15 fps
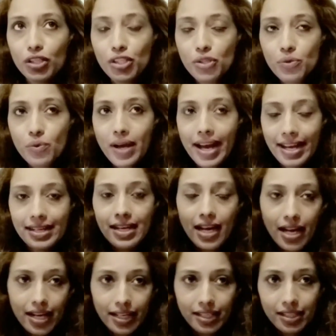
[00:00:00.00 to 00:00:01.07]
you and
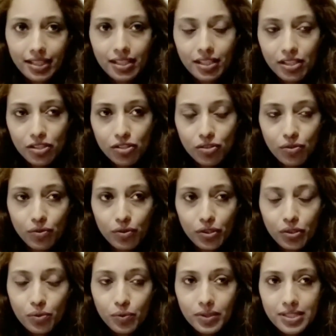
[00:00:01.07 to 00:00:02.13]
I, so
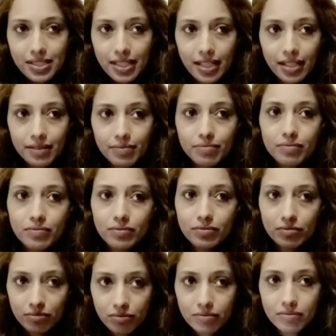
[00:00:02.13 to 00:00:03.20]
you will say
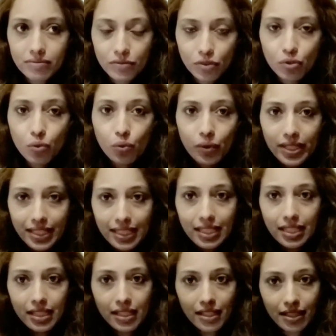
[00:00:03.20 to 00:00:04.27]
tu,
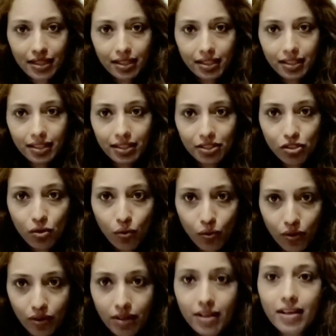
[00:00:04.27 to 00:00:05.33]
E,
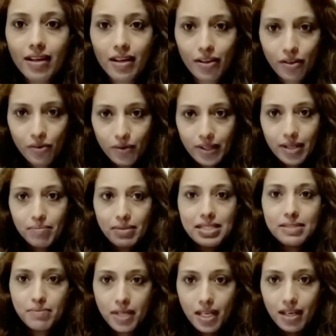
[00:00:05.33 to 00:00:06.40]
yo, okay,
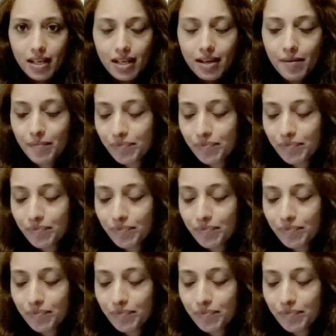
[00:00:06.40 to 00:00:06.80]
means me.